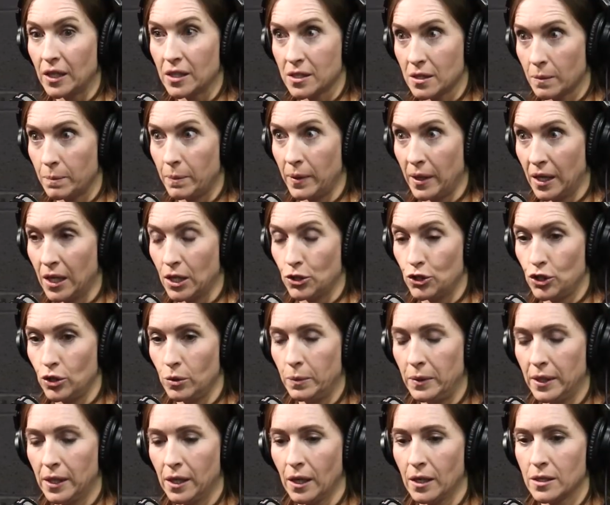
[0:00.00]
a big issue
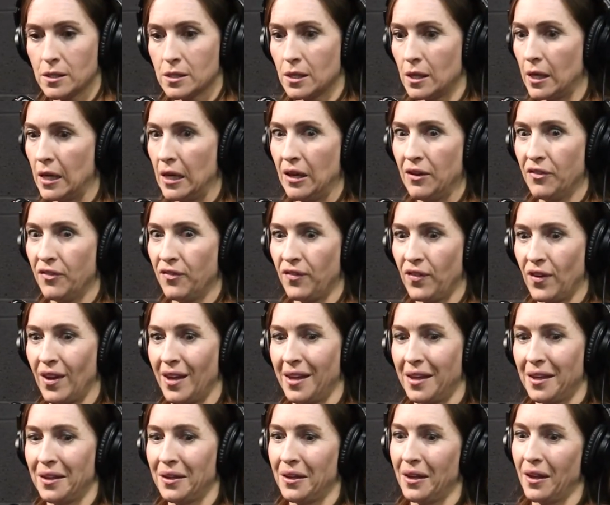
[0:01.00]
because if
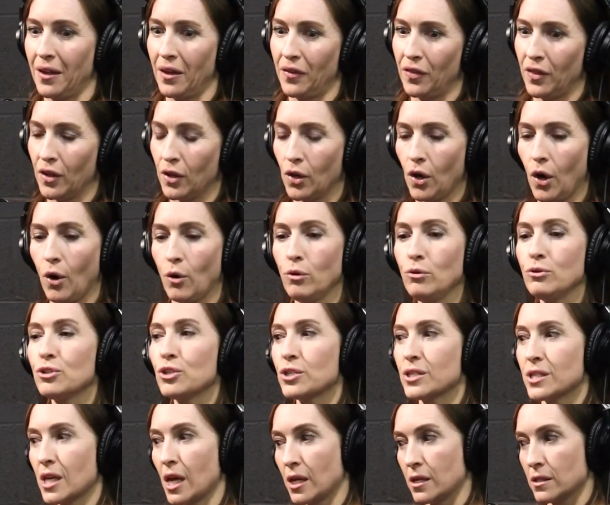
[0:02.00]
the coach
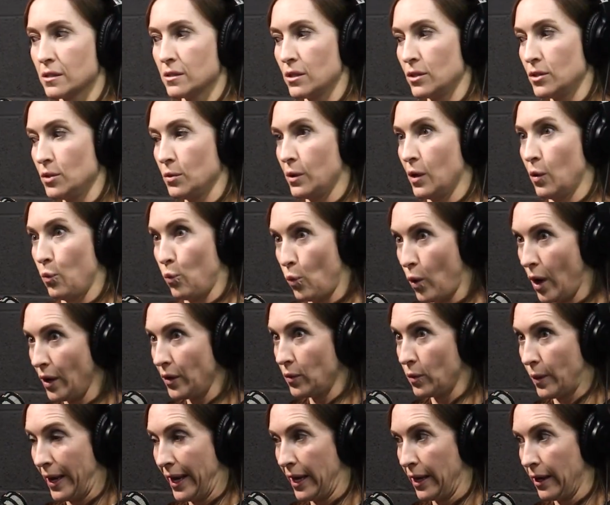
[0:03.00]
says to do it one
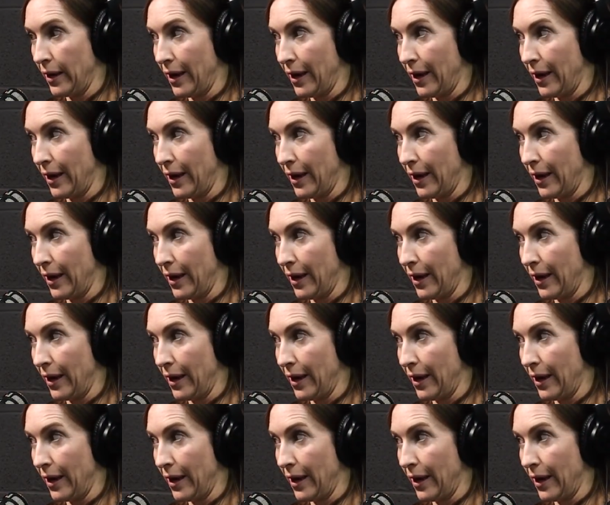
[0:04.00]
way,